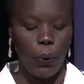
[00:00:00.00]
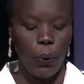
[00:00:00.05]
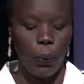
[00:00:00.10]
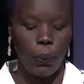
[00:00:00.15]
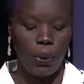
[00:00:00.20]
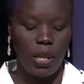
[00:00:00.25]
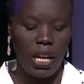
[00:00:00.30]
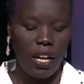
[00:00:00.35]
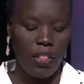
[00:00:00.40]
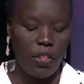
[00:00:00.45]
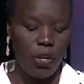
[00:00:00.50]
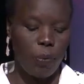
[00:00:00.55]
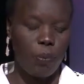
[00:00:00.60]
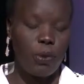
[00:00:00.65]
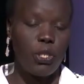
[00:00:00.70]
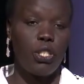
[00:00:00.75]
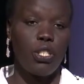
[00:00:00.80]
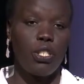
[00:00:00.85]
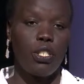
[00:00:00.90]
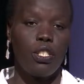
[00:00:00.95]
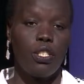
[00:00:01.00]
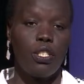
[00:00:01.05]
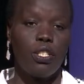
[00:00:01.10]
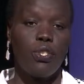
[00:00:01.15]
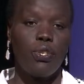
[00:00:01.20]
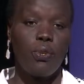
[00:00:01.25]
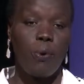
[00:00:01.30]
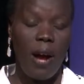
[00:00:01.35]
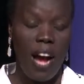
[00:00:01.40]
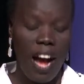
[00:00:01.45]
without the opportunity
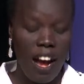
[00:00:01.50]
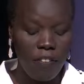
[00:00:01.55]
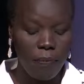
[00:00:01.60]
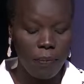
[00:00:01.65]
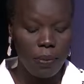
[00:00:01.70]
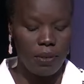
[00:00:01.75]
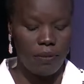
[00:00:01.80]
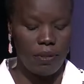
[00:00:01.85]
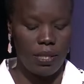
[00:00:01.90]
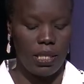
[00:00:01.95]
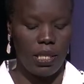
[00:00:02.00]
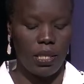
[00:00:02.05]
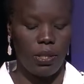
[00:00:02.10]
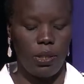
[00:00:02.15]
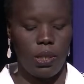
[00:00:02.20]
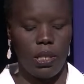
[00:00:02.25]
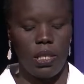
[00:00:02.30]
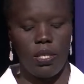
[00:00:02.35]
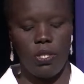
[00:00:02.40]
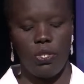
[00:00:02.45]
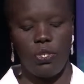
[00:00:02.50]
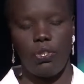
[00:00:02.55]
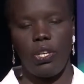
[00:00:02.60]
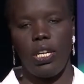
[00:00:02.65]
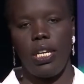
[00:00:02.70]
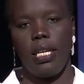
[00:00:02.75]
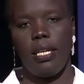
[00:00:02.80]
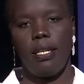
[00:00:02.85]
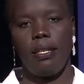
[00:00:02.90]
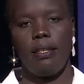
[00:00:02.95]
to have been resettled in
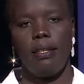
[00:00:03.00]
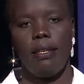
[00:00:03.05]
Australia,